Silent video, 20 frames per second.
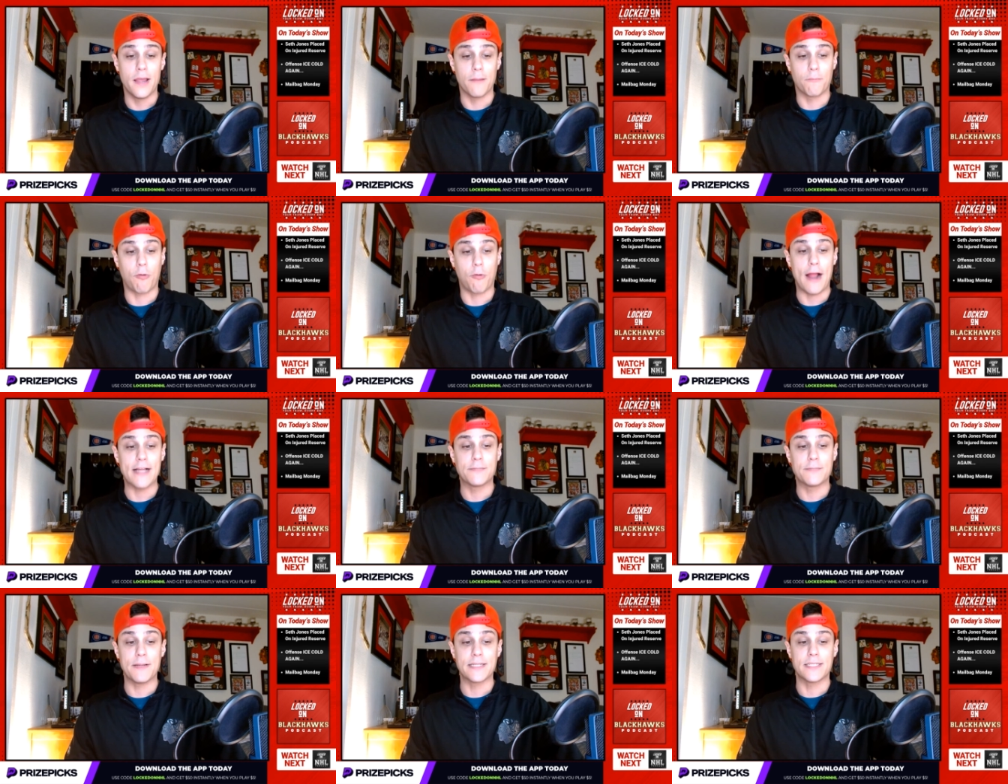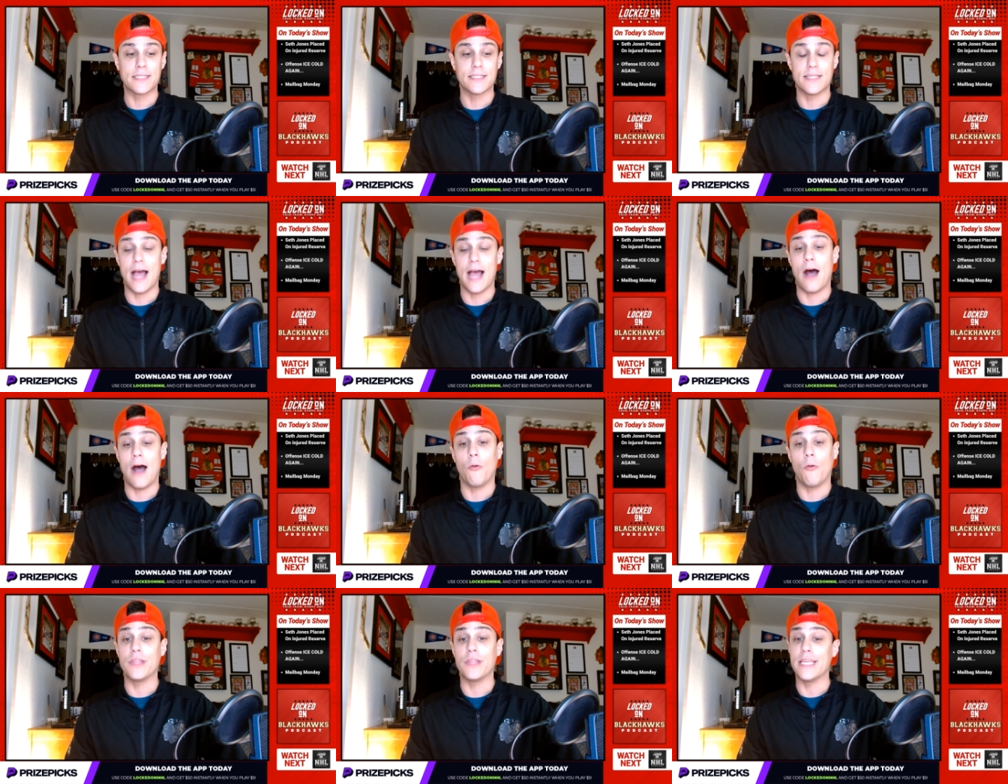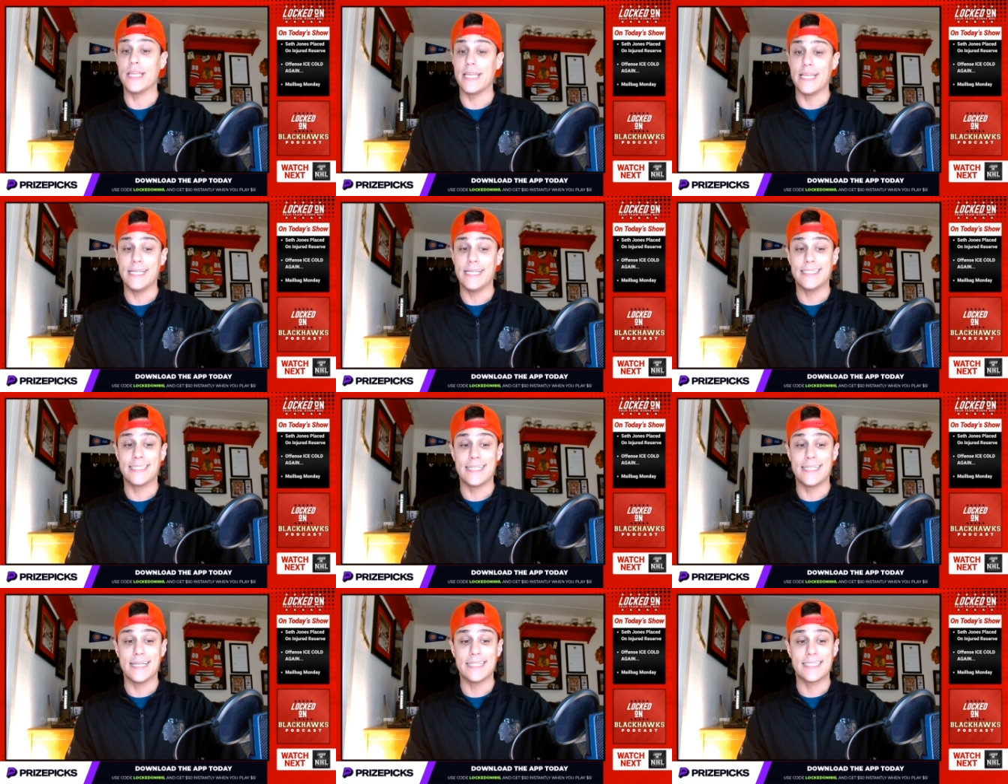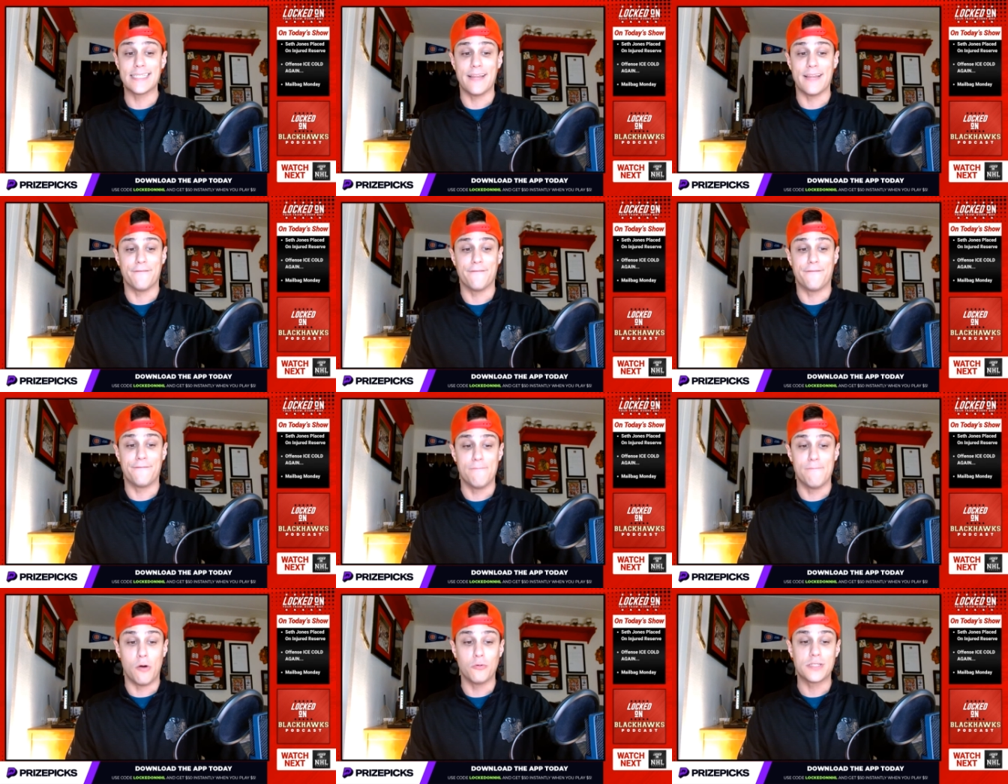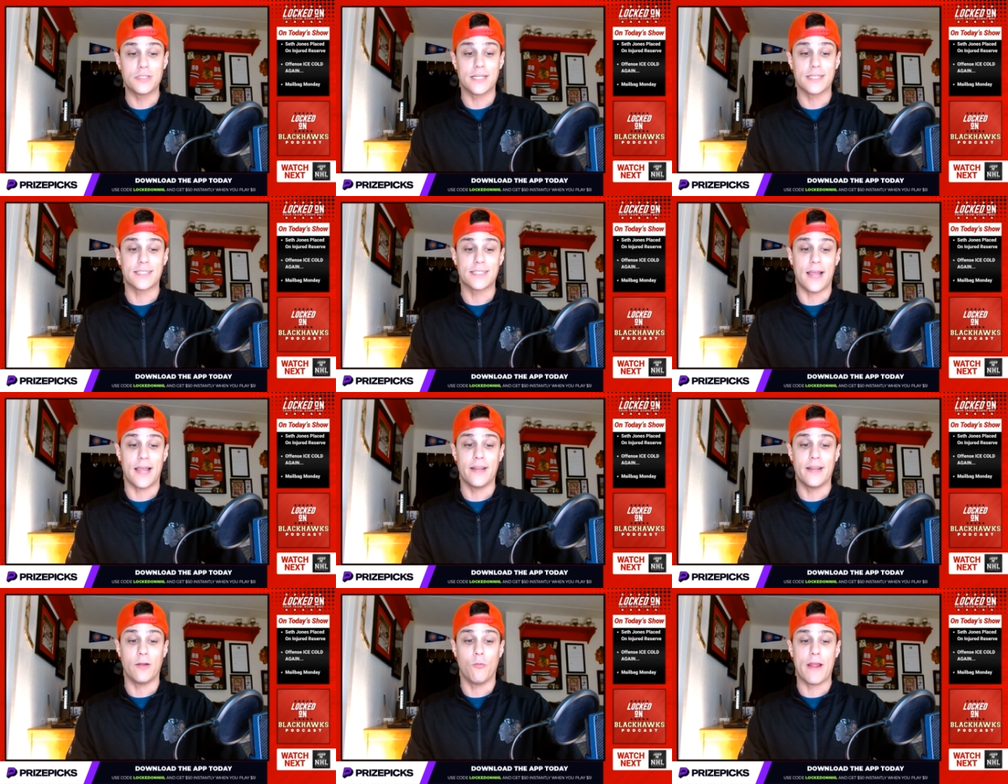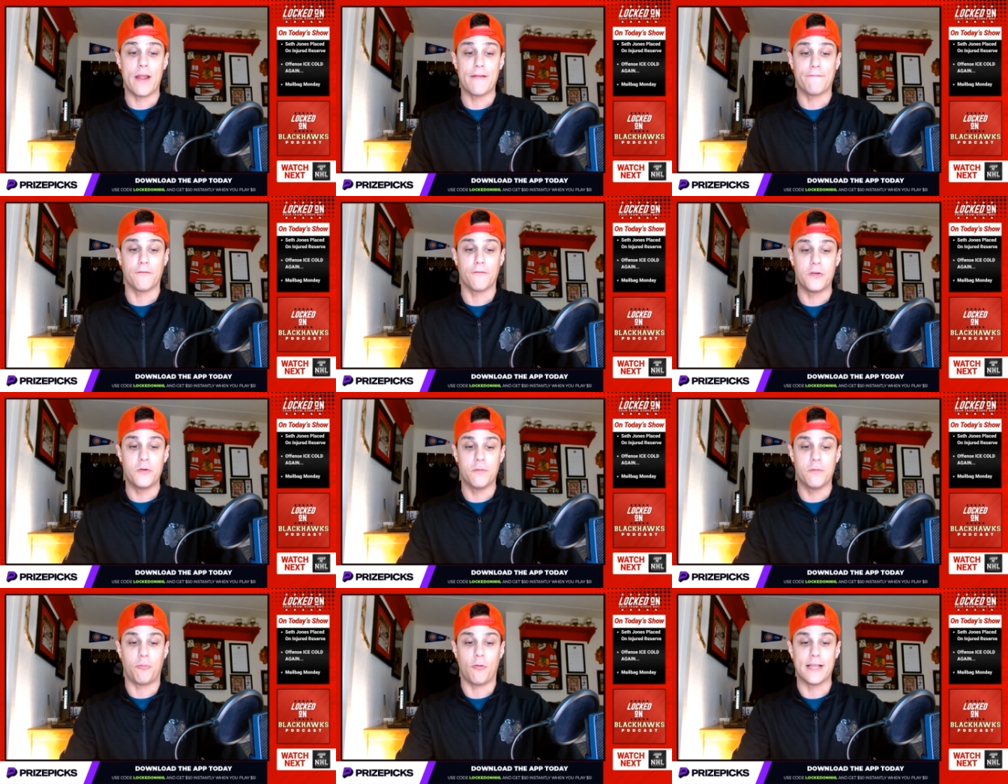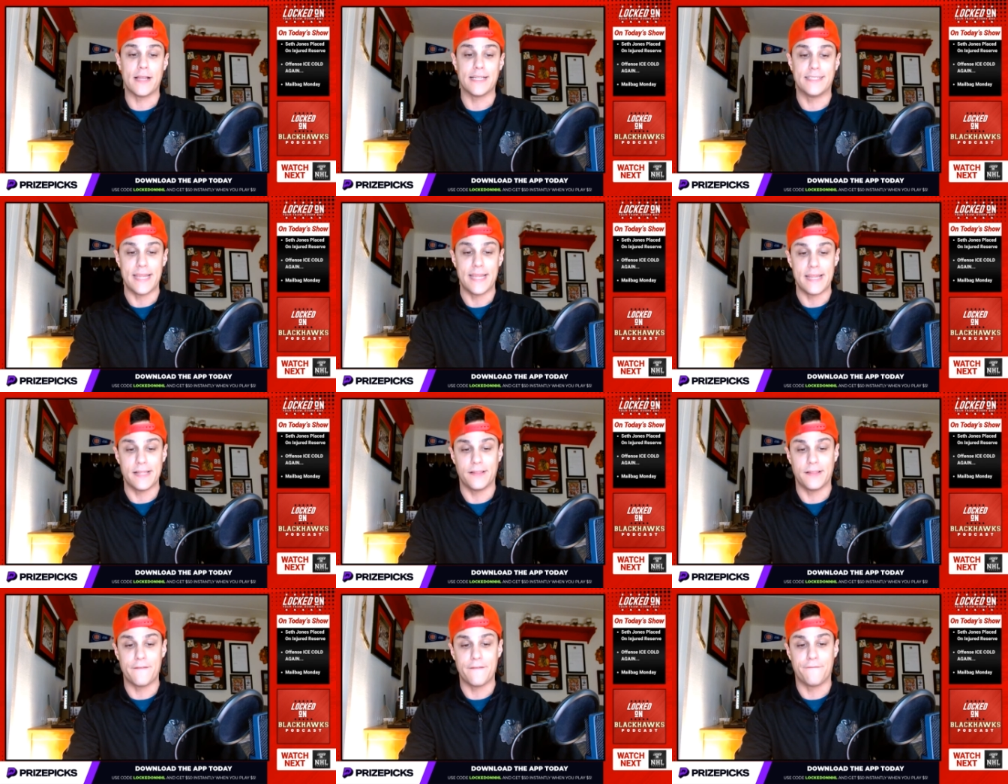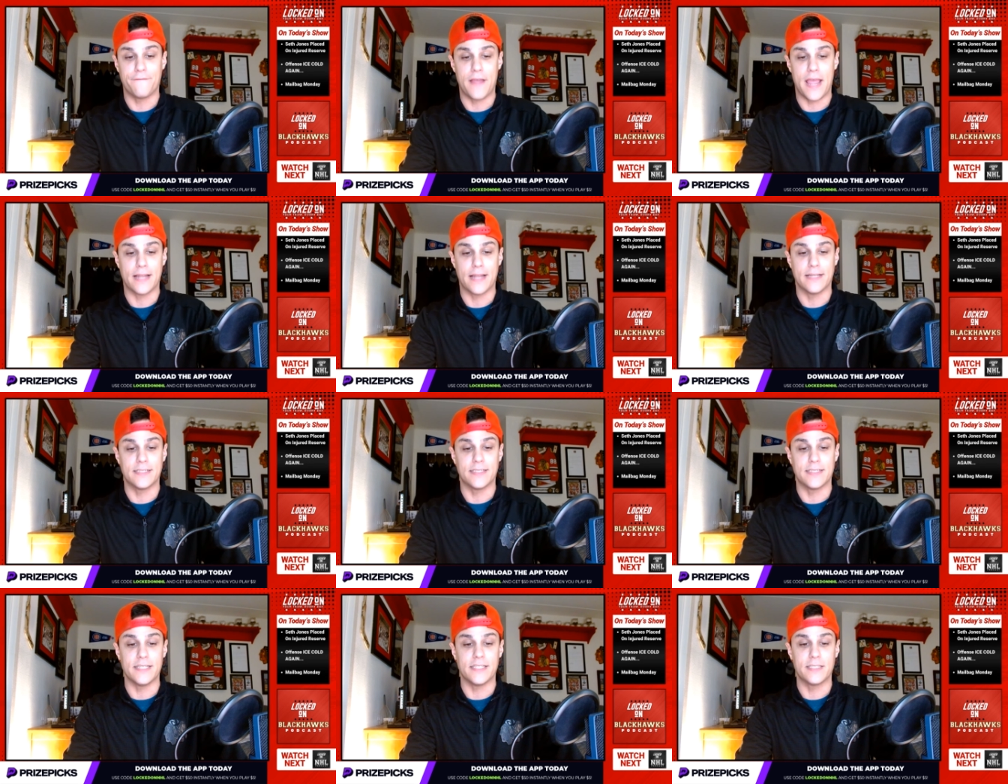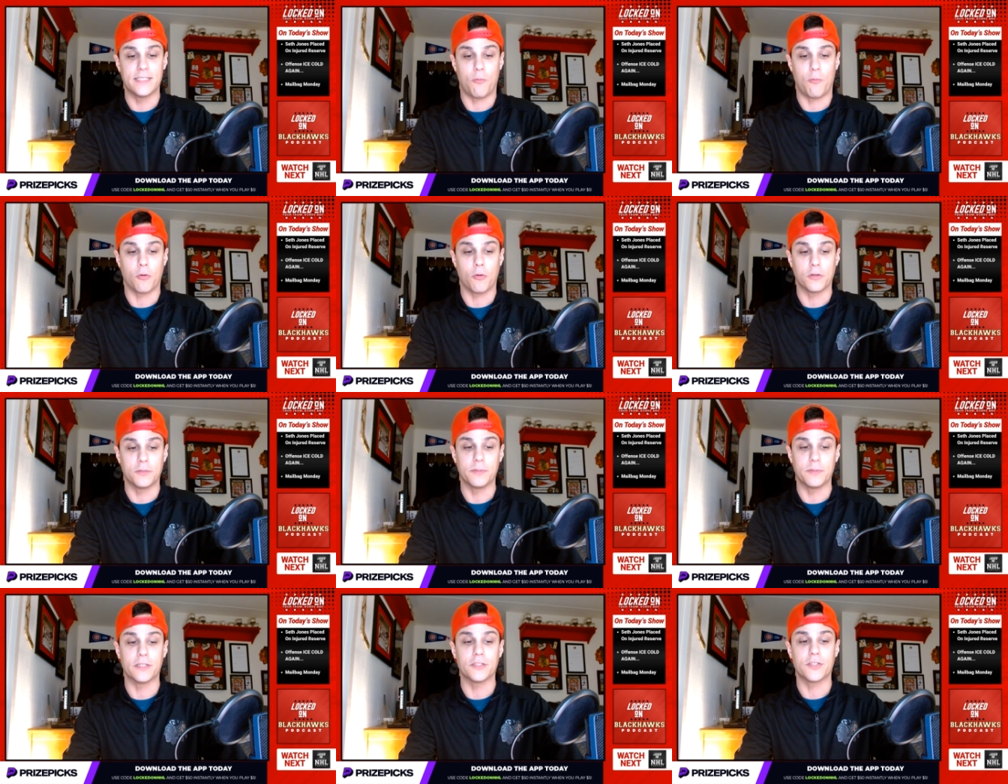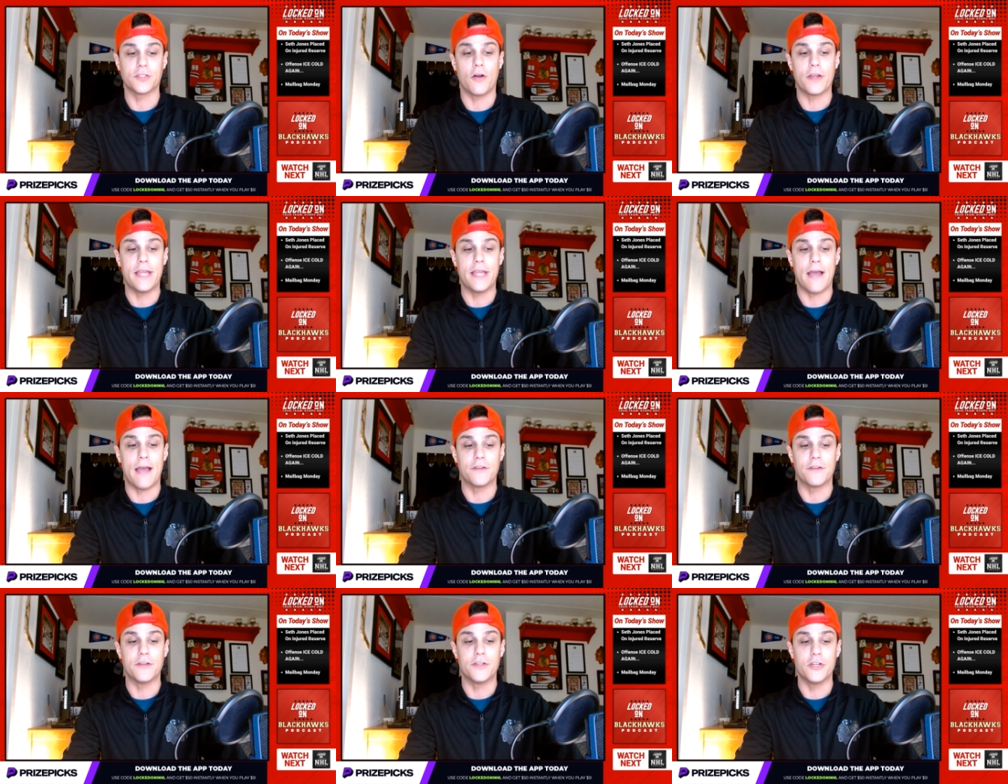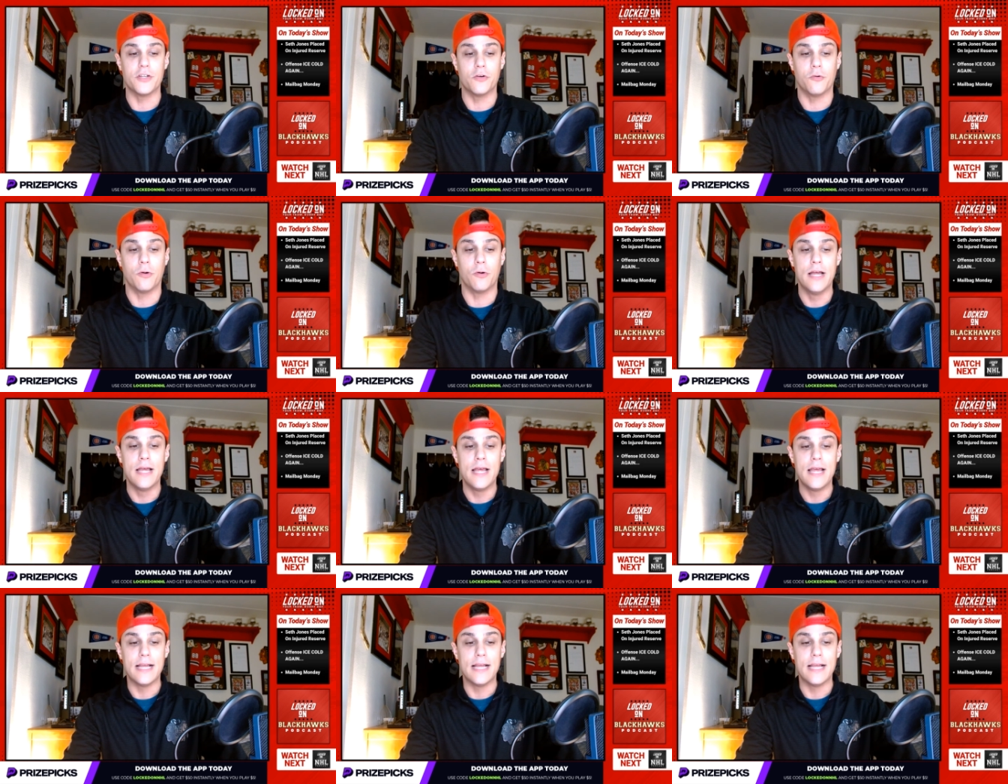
And Prize Picks is now the easiest and most exciting way for you to play daily fantasy sports because all you have to do